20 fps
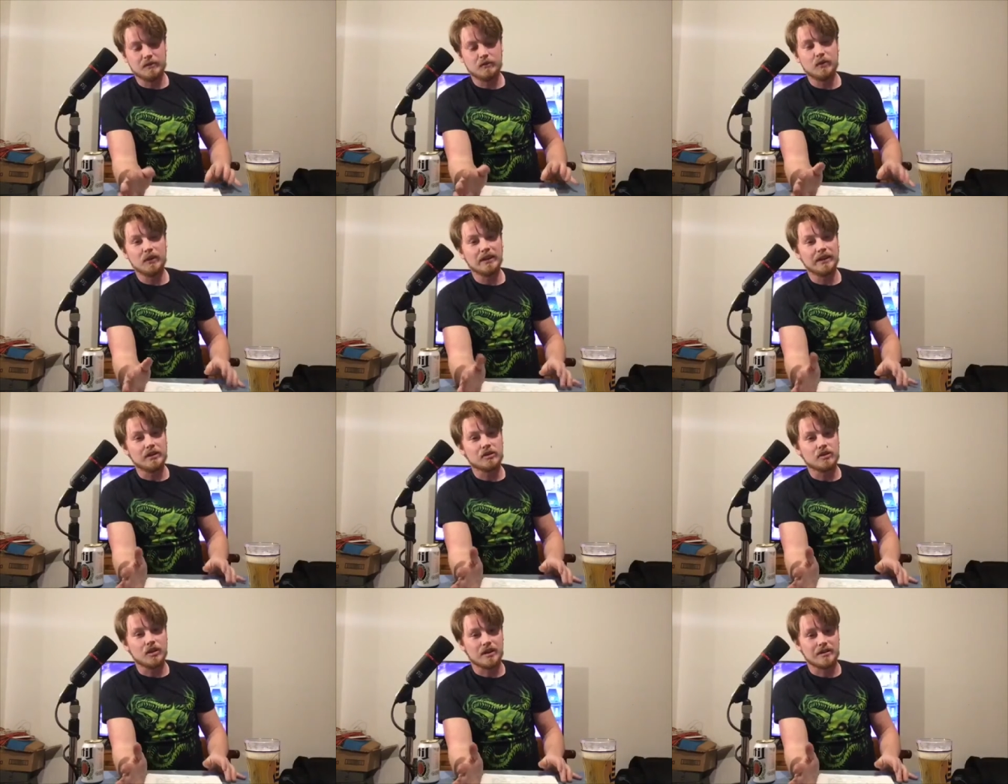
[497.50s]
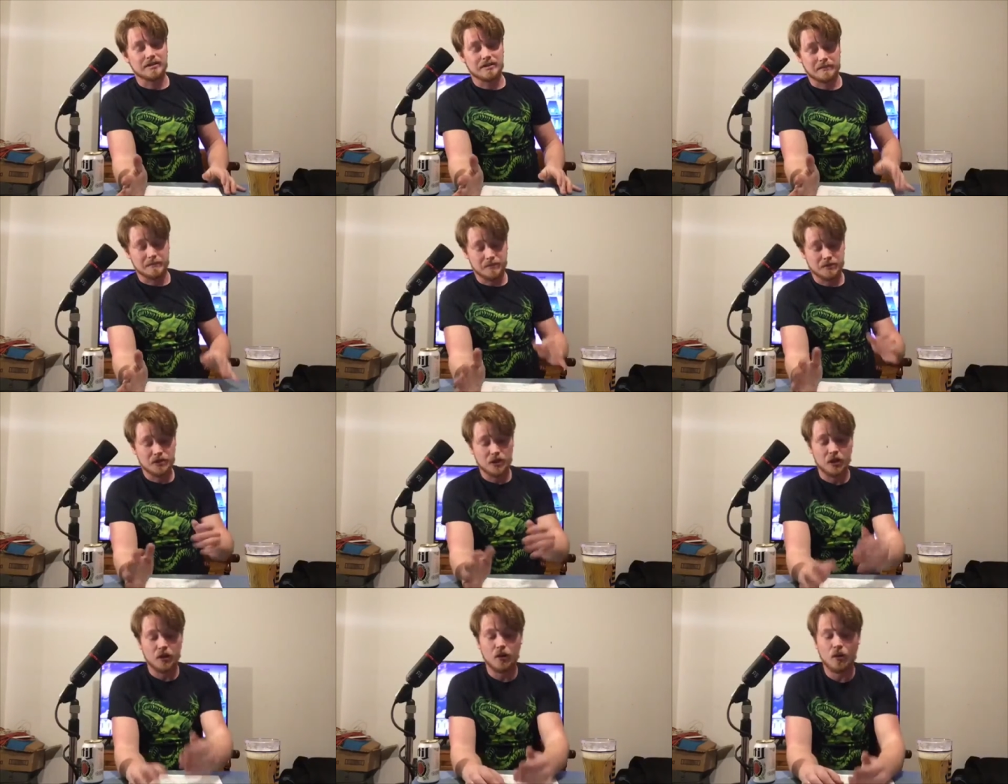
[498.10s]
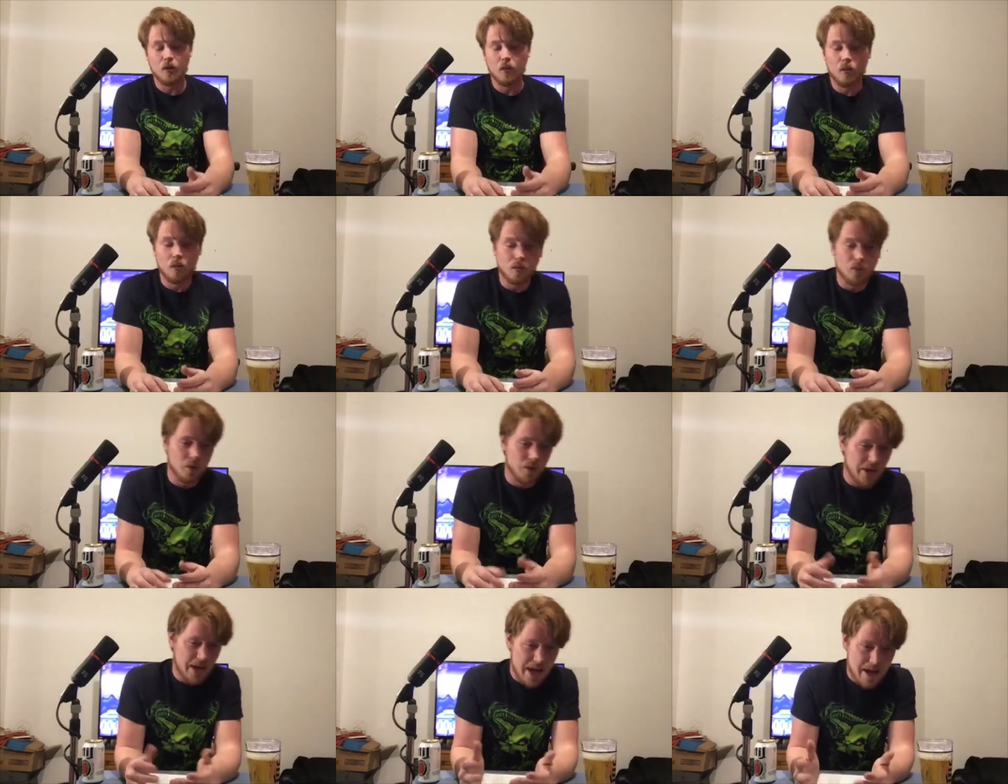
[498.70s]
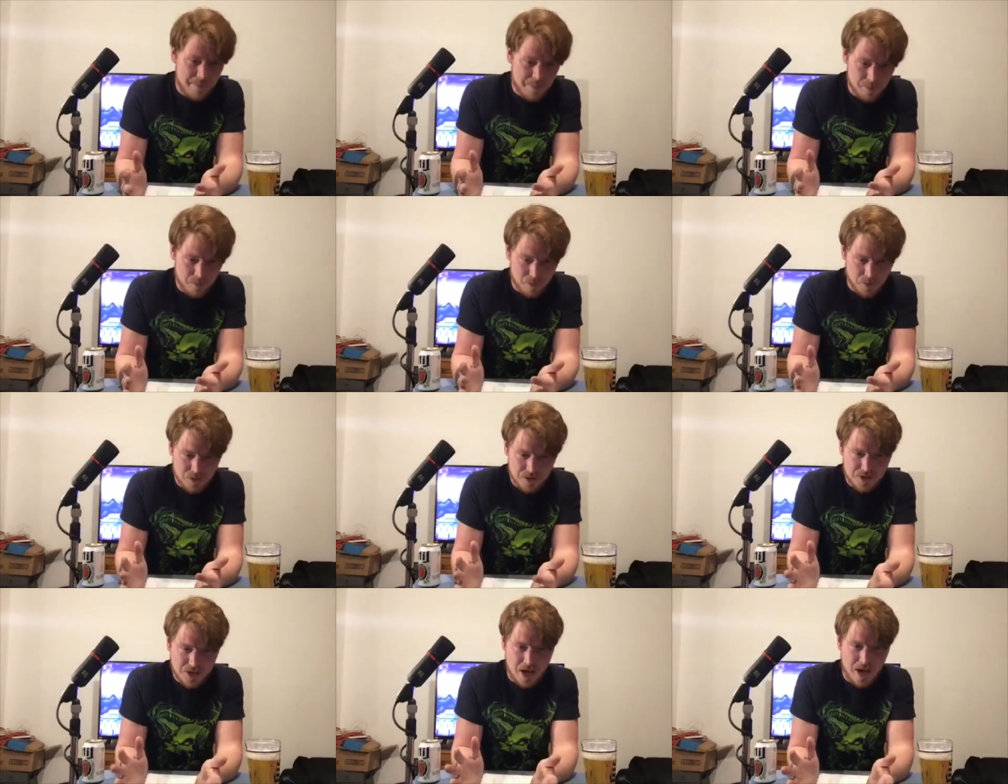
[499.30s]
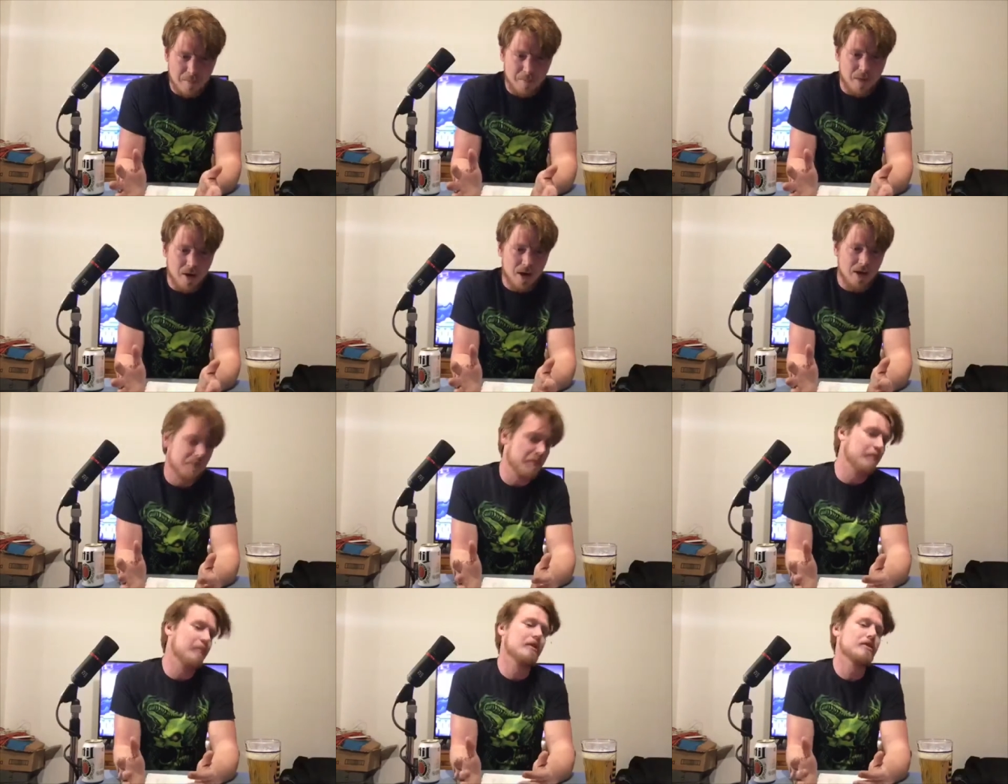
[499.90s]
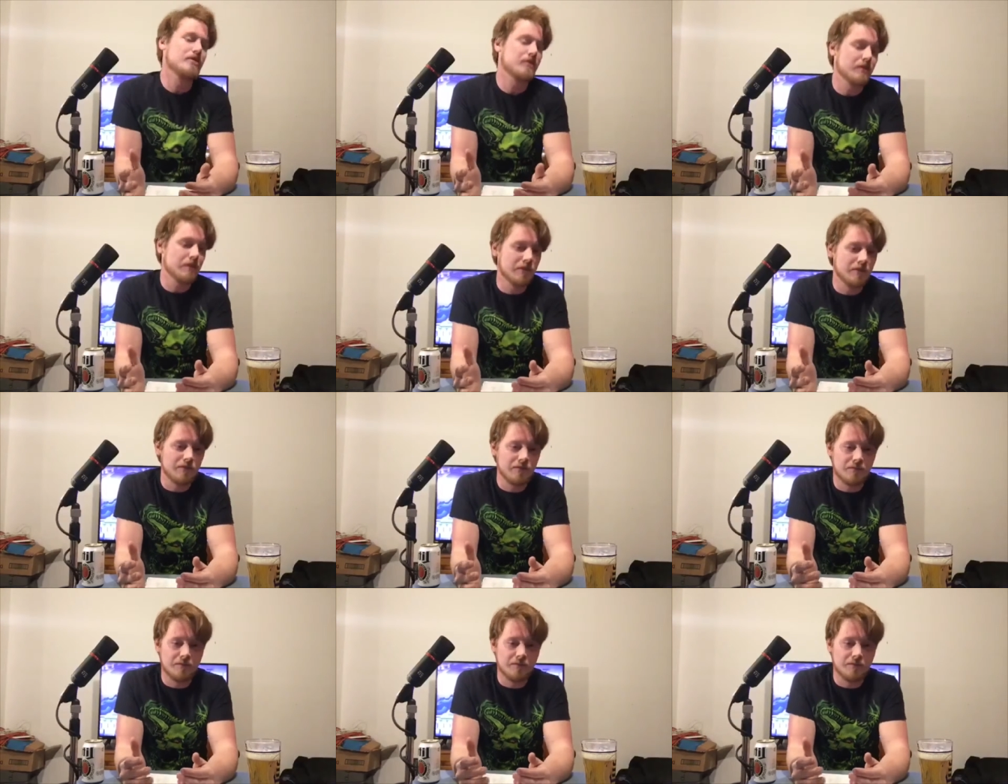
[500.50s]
really trust him. So what happened was Tom bought him a bunch of